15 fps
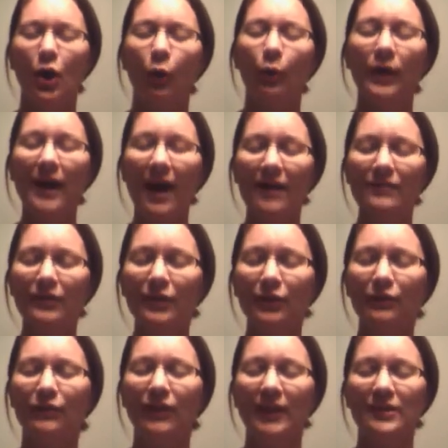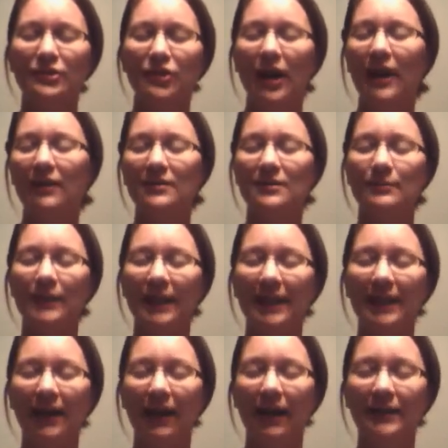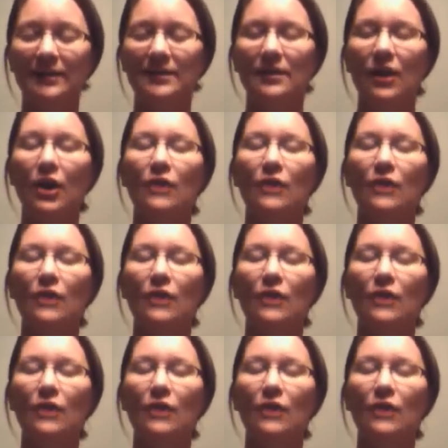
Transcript: whenever you face trials of many kinds,